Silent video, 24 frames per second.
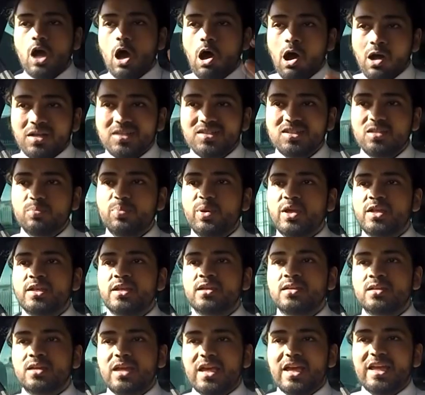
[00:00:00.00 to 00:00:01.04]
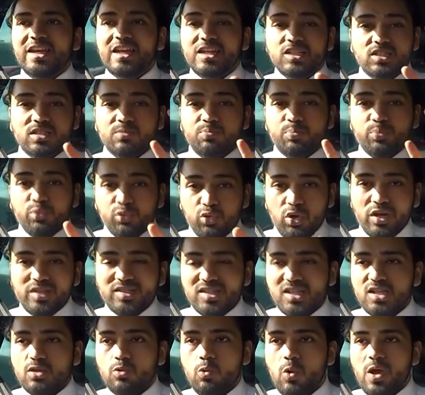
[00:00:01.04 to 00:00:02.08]
Honest opinion, it is
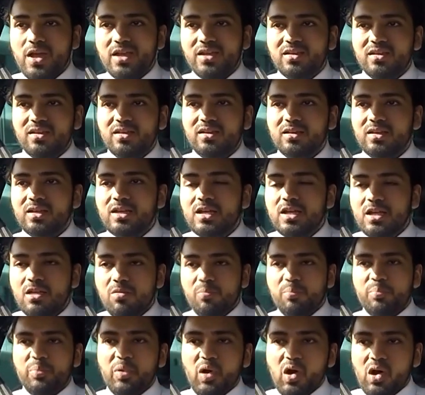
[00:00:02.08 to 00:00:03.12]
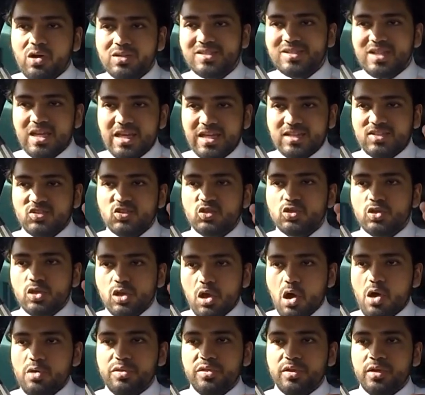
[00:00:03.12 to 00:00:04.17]
pretty quick, but it's
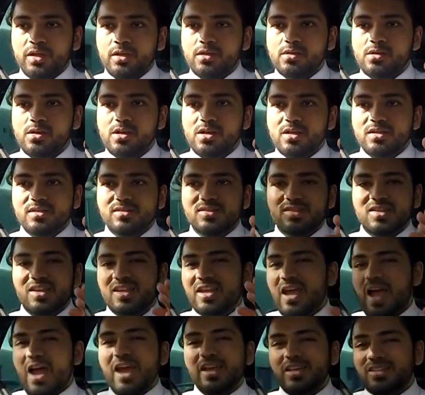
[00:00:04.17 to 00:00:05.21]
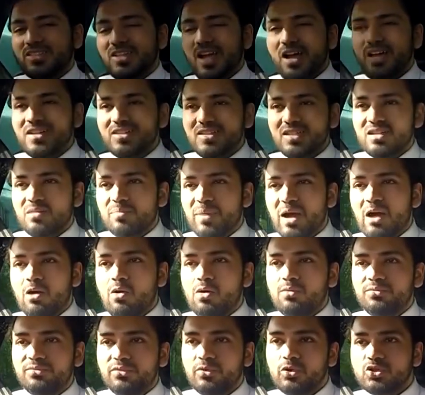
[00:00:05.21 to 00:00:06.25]
nothing to get excited about,
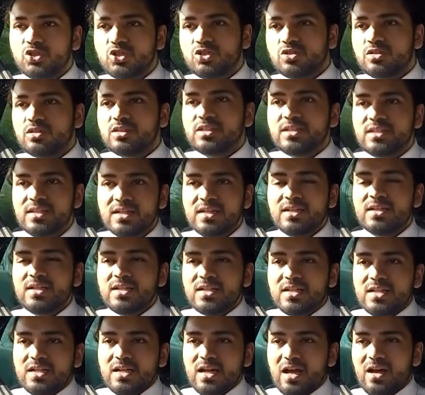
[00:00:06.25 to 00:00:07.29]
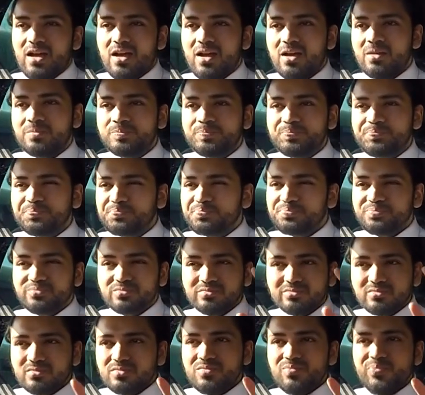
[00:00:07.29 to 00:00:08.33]
unfortunately. Um,
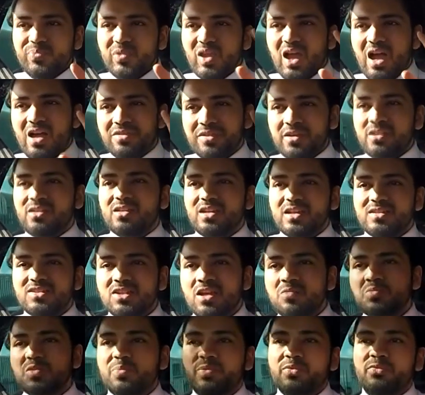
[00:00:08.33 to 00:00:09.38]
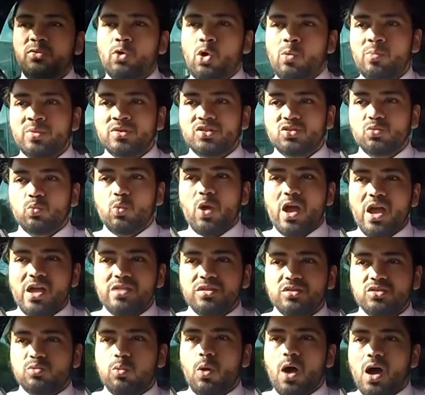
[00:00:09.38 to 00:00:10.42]
I think in terms of performance, where
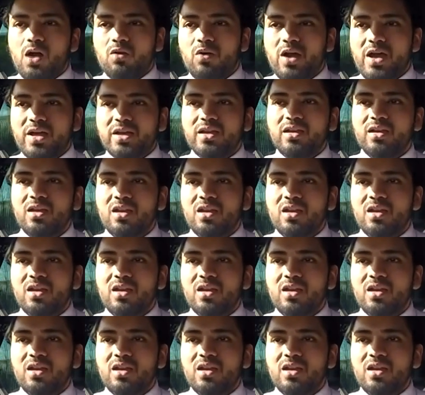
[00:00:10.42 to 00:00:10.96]
the Touareg